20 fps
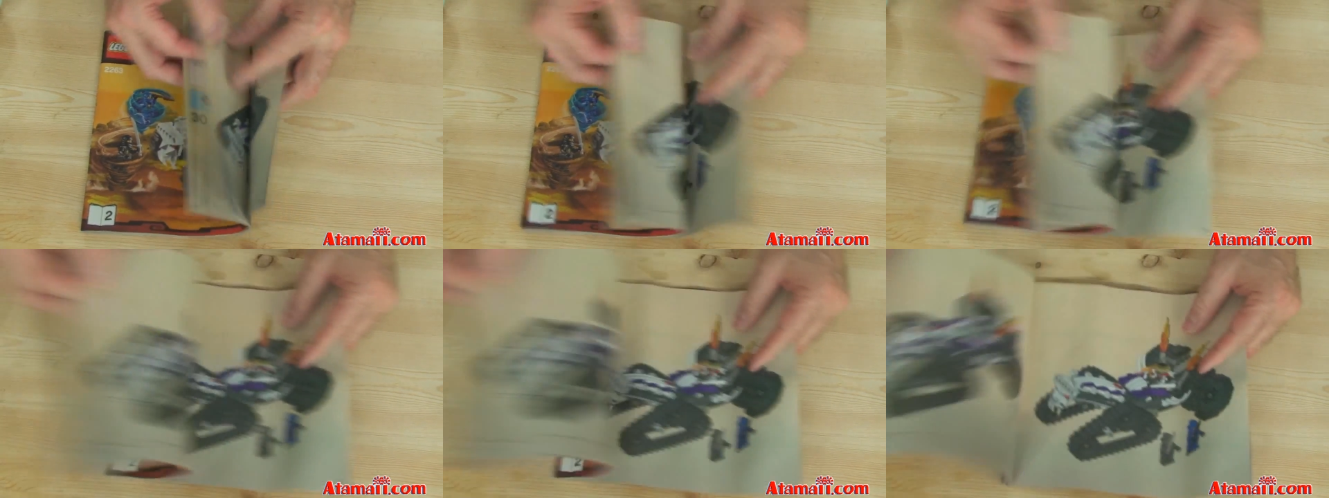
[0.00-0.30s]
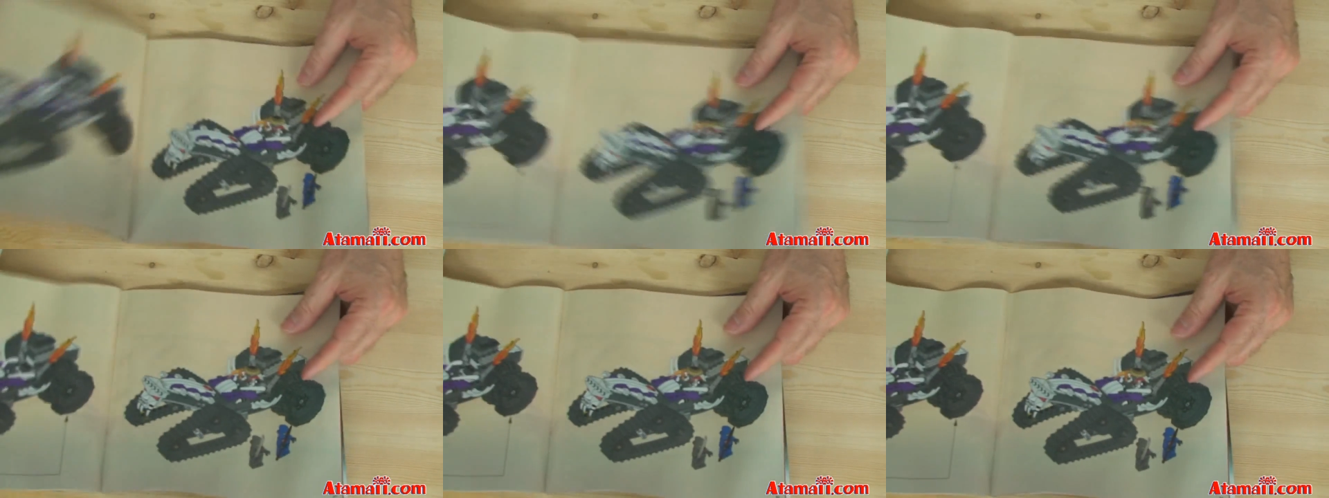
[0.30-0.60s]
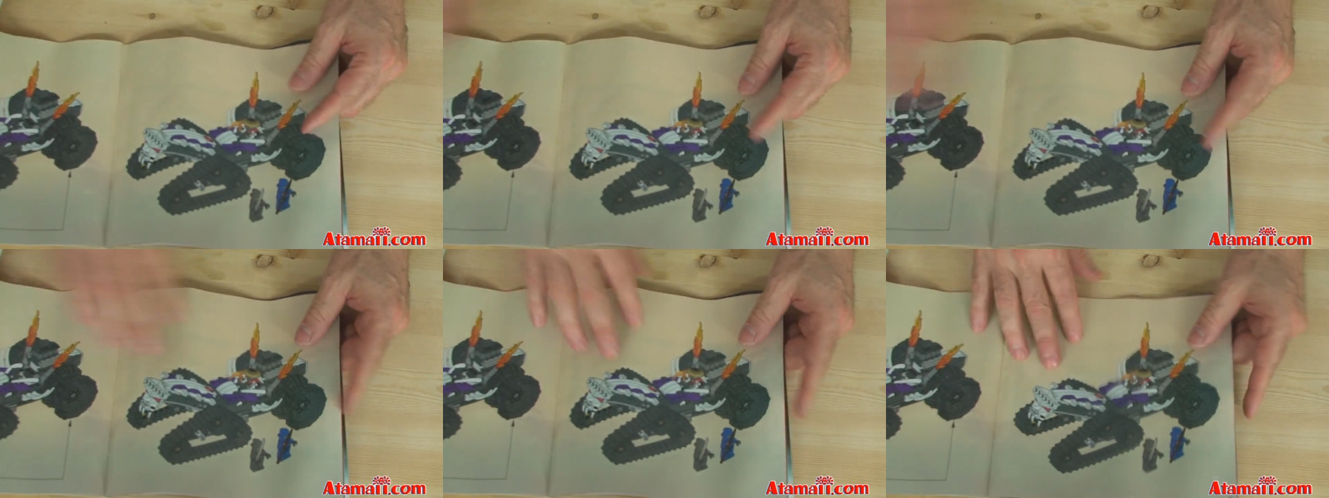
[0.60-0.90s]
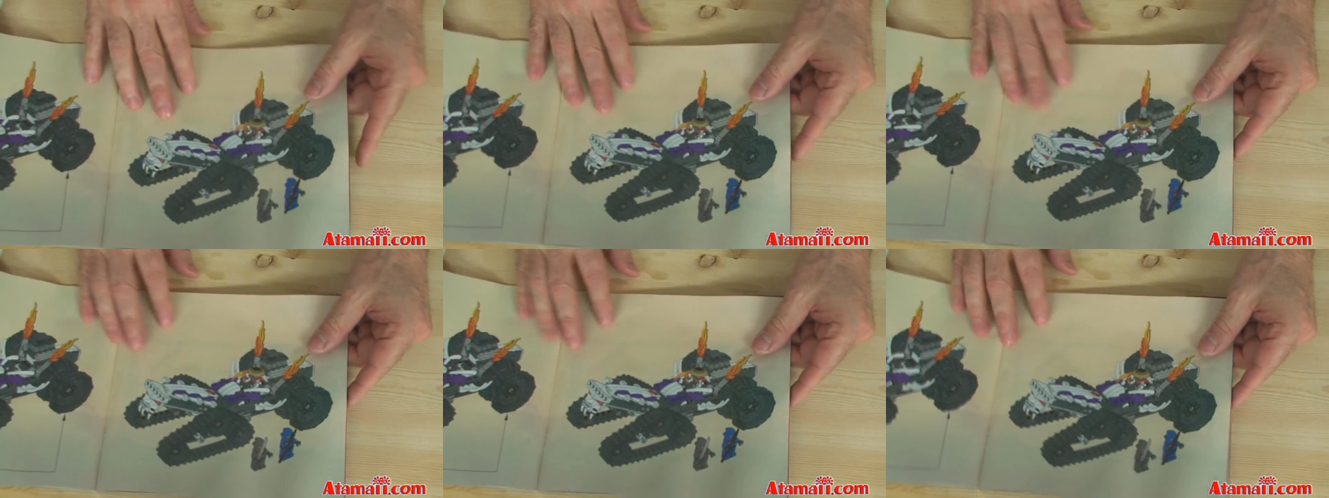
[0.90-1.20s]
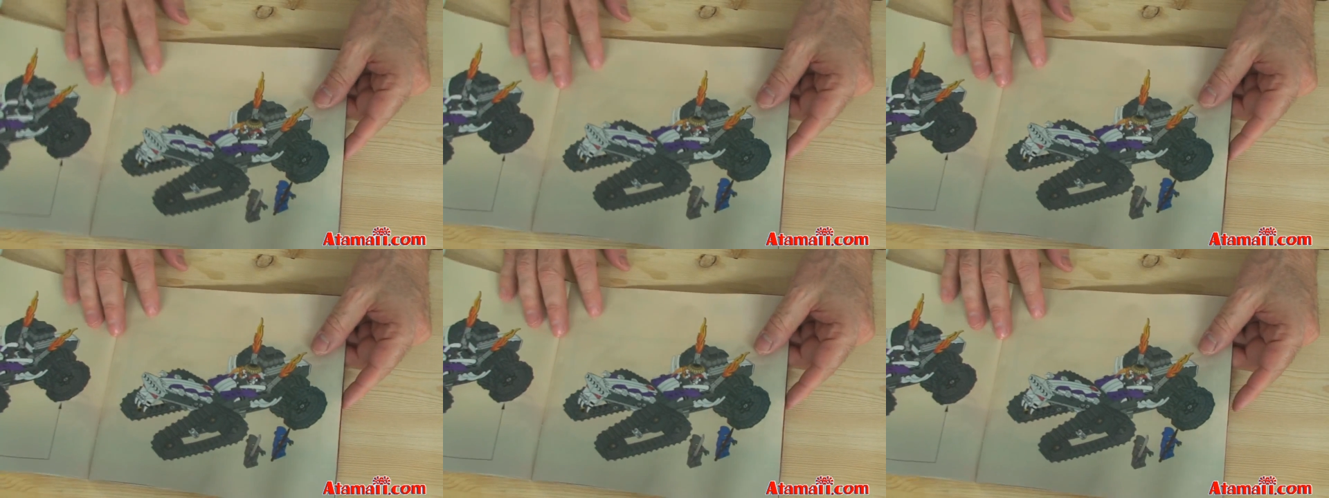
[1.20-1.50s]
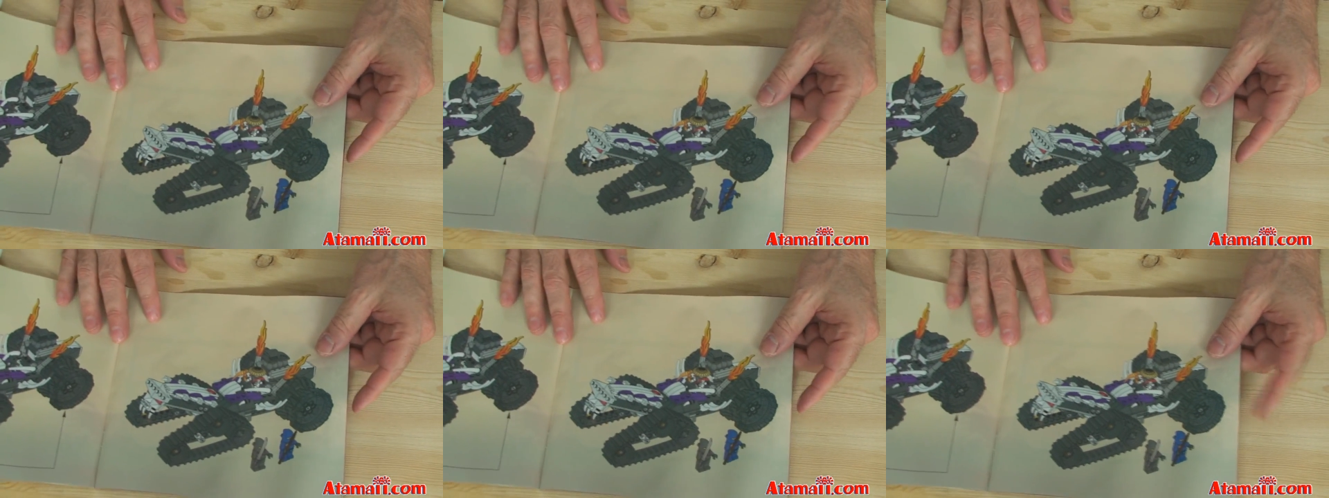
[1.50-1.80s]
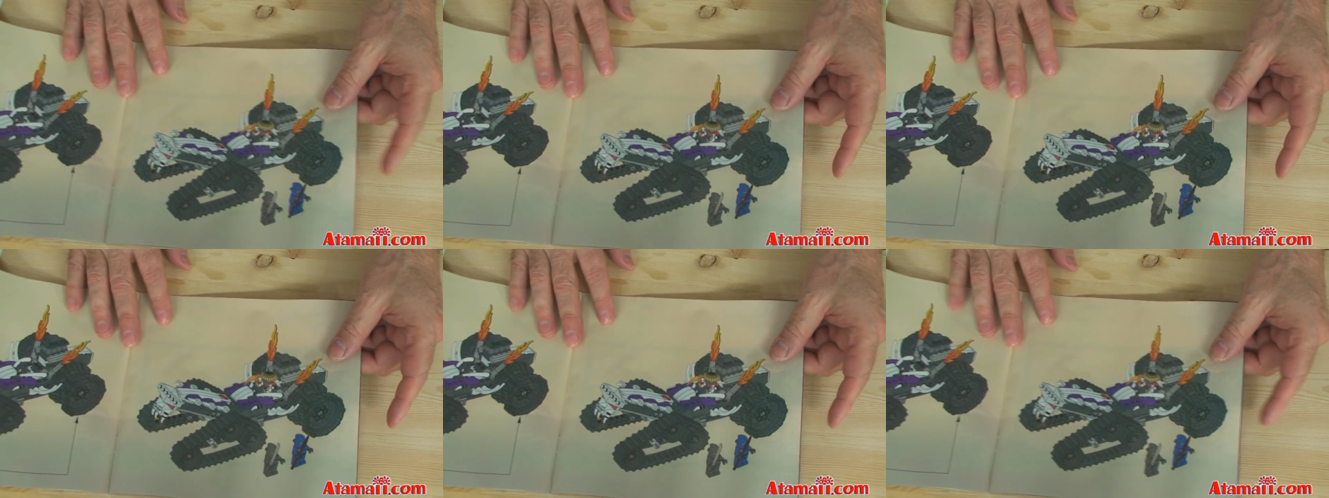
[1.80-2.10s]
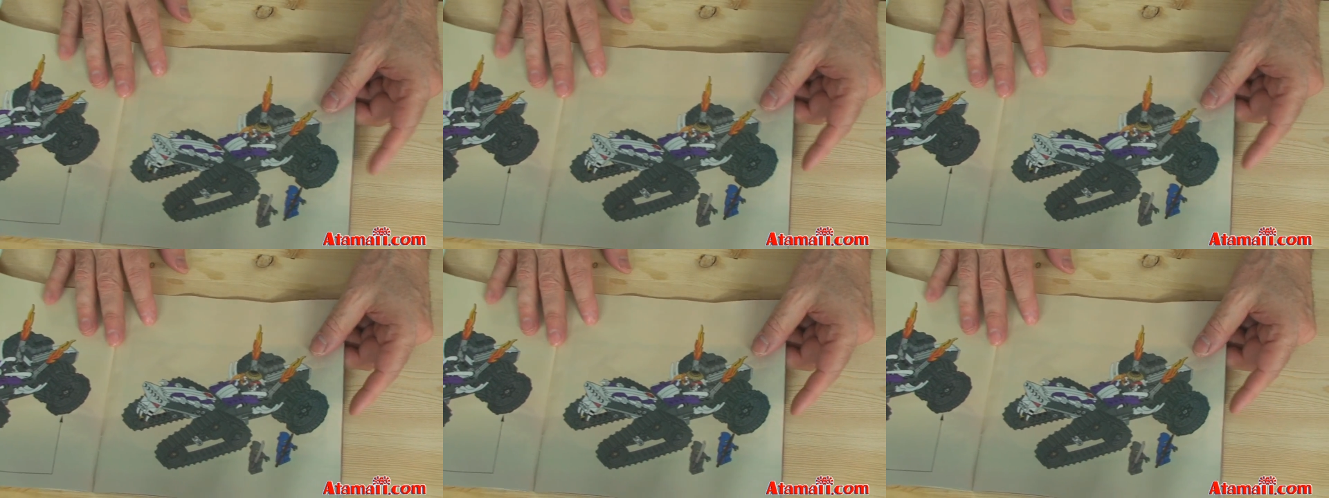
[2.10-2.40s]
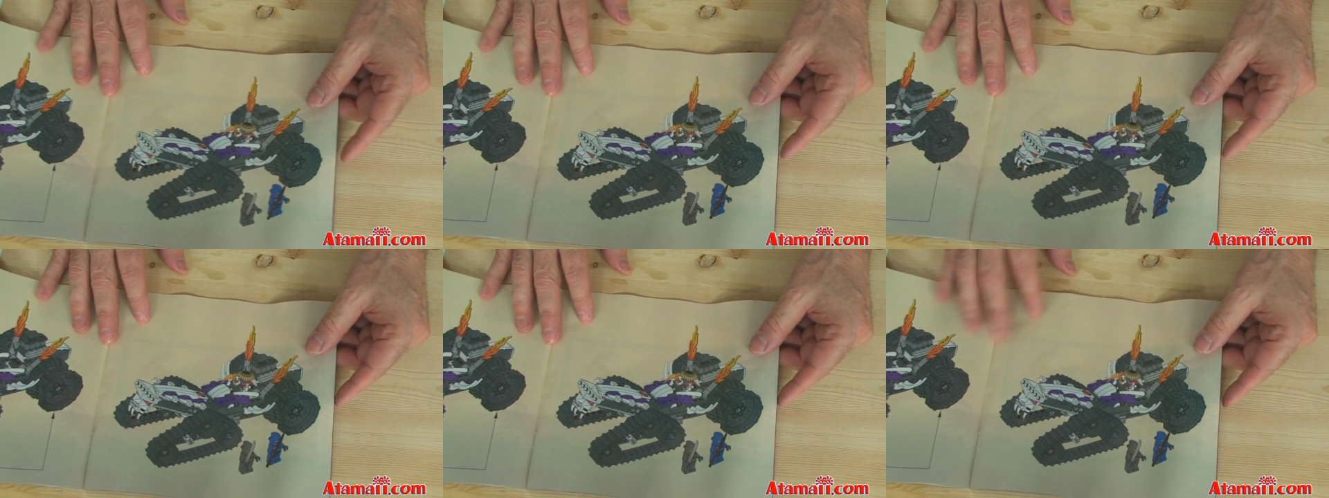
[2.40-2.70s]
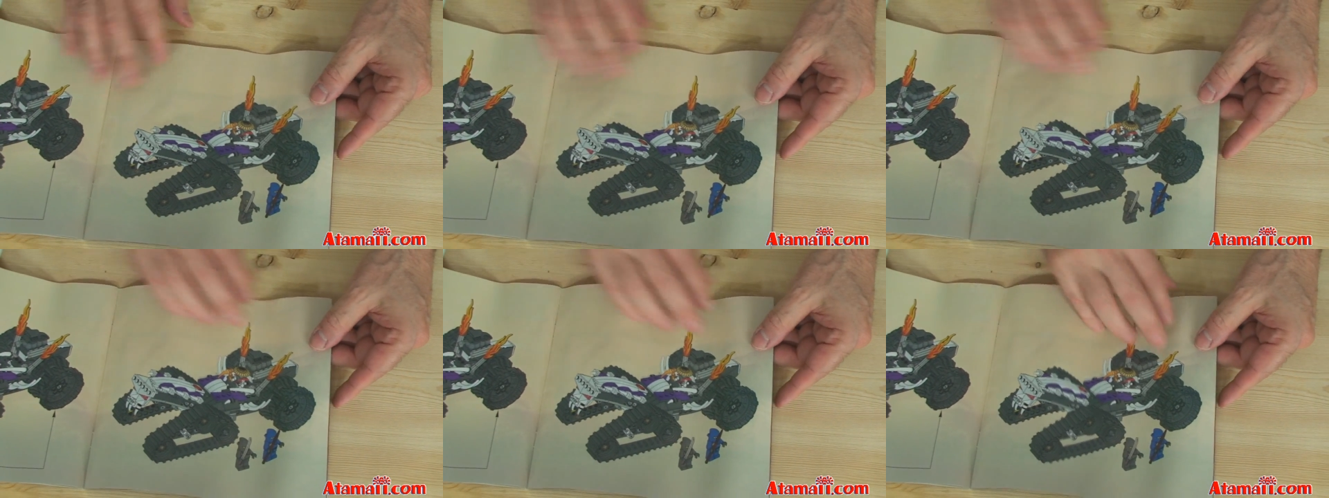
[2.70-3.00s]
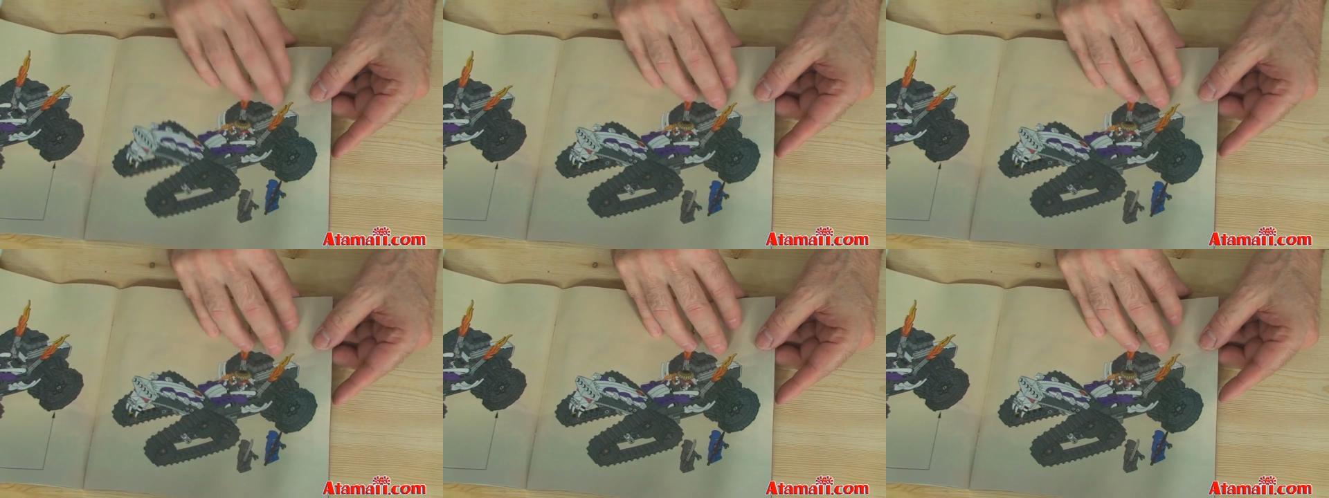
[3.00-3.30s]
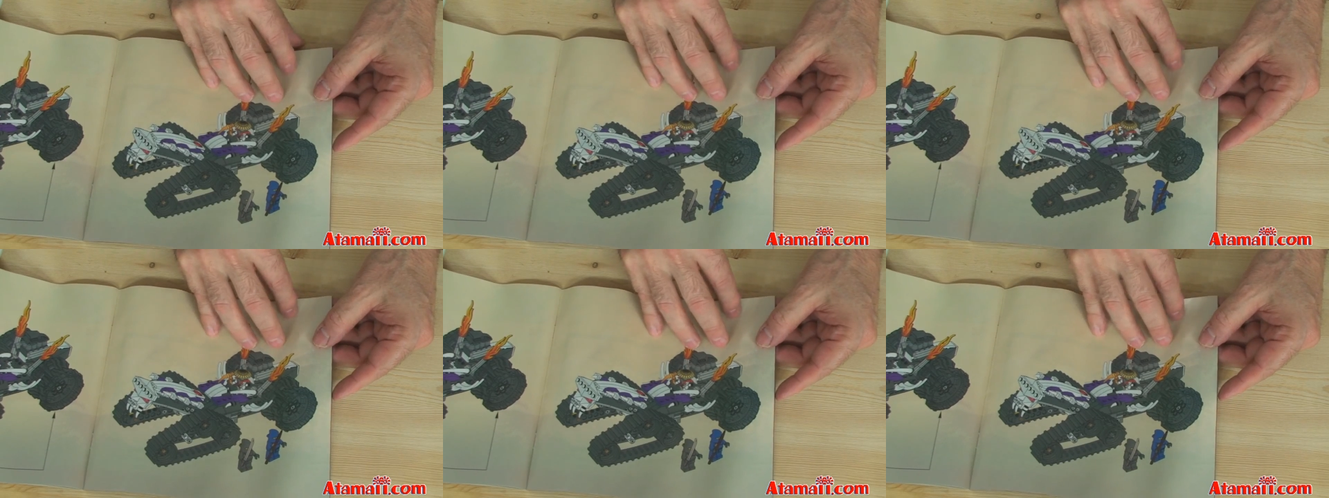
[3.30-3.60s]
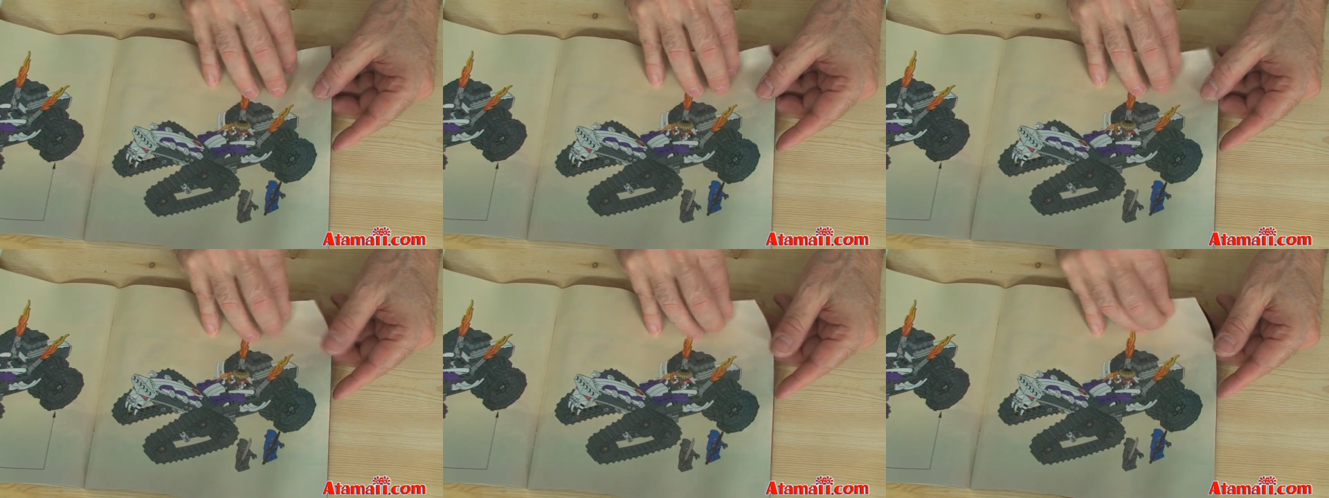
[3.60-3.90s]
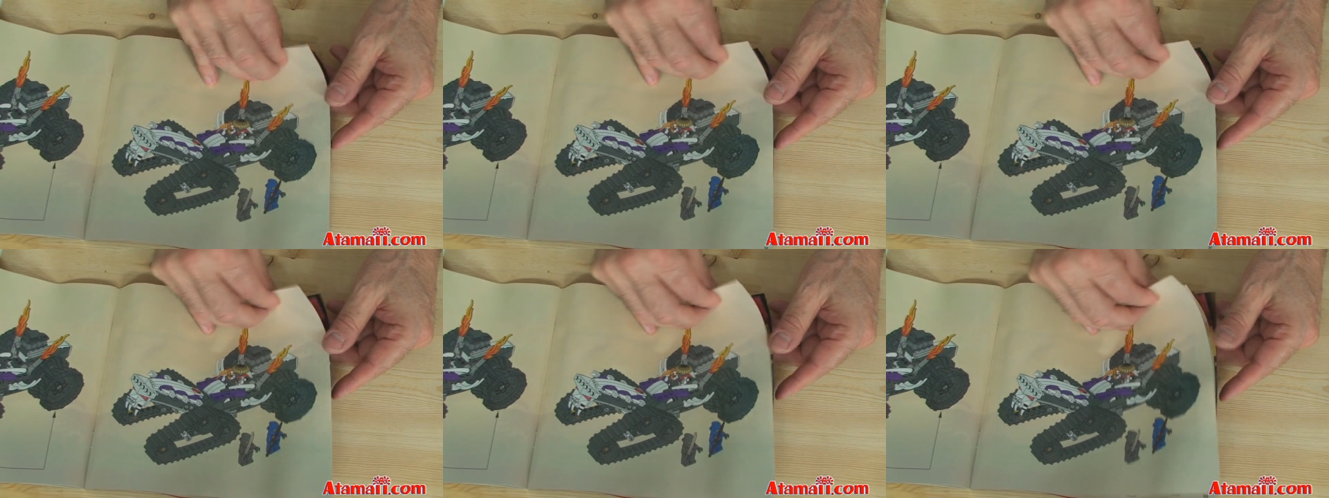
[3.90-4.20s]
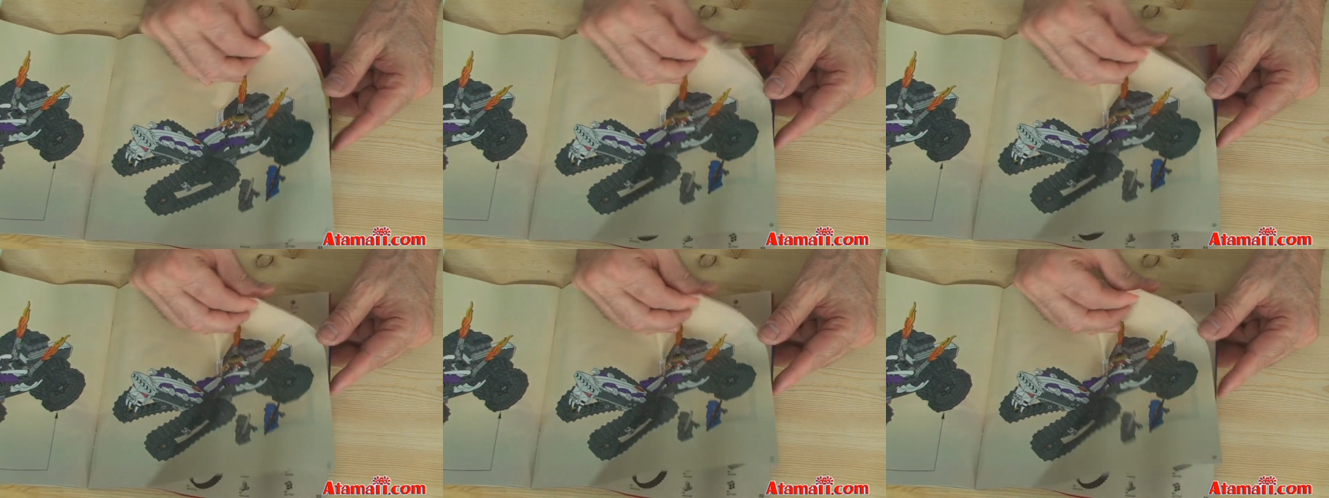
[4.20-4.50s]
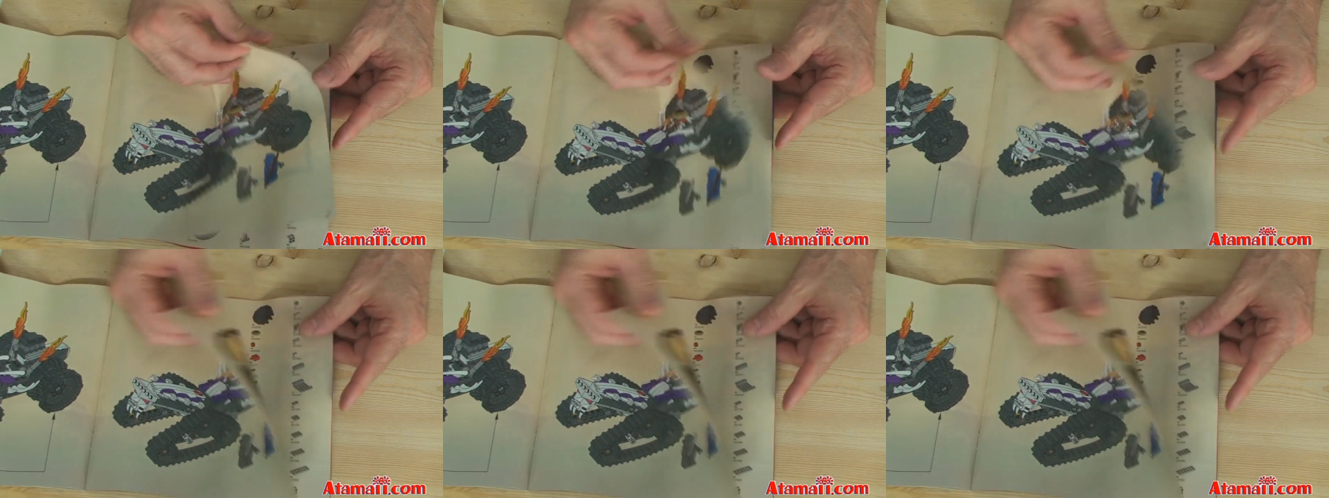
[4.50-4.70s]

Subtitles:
[unreadable: no face in view]